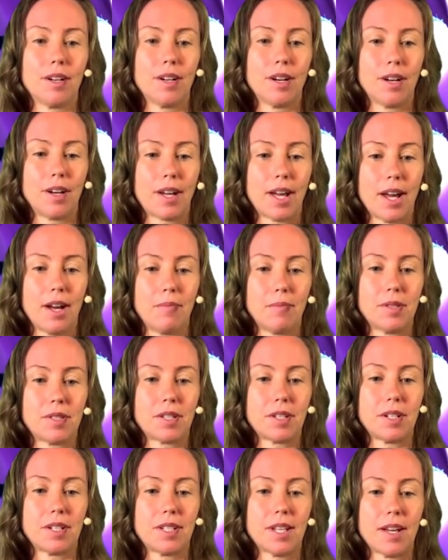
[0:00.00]
Okay, I'm just
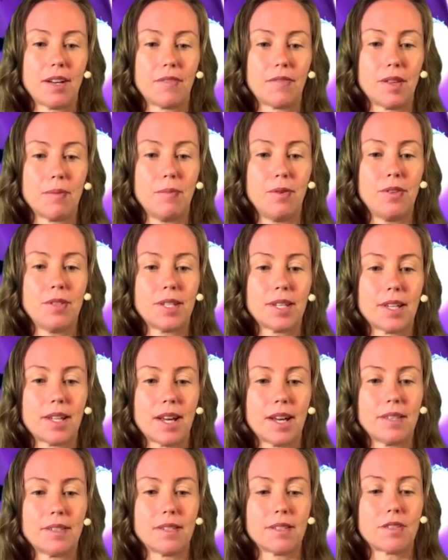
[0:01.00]
going to take off that music in
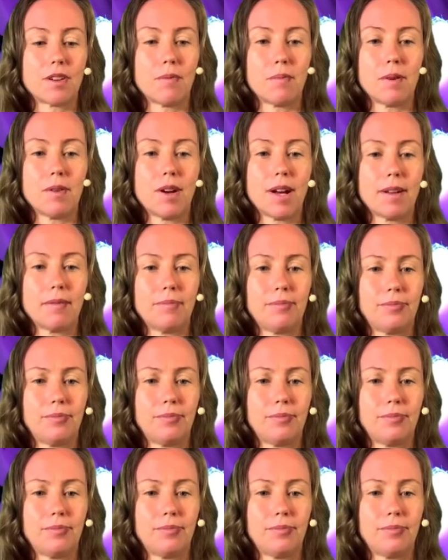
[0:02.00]
case it's copyright.